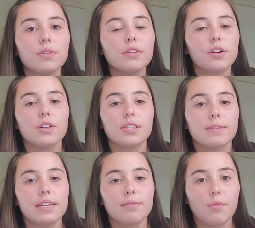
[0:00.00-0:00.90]
will encourage them
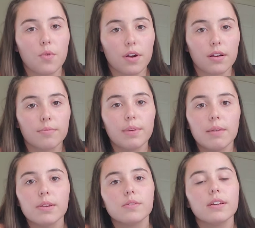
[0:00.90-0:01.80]
to eat more.
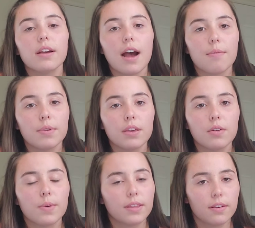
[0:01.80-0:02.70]
Babies want to copy
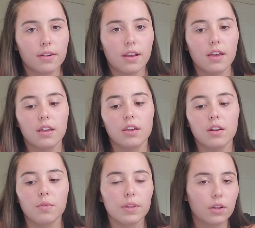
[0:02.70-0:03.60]
you when they're,
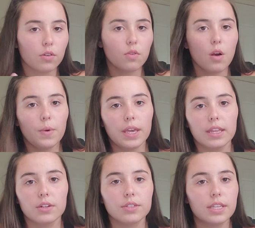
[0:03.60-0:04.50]
when they're growing
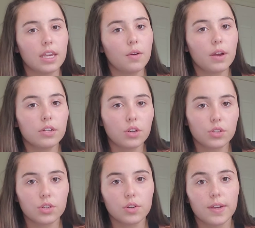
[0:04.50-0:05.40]
and they're seeing what
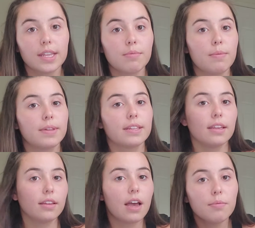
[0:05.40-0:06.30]
adults are doing and the people that
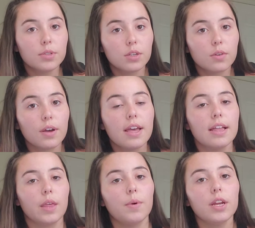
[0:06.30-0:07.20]
they look up to.
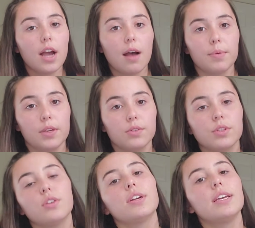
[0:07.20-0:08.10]
They want to copy you,
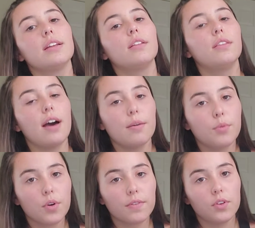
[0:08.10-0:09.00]
so they're going to eat a lot
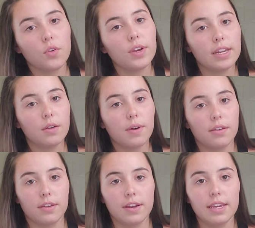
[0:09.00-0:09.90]
more if you're eating
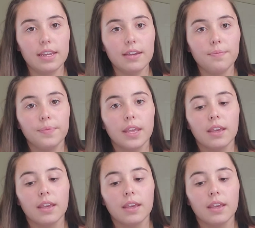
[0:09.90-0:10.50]
while they're eating.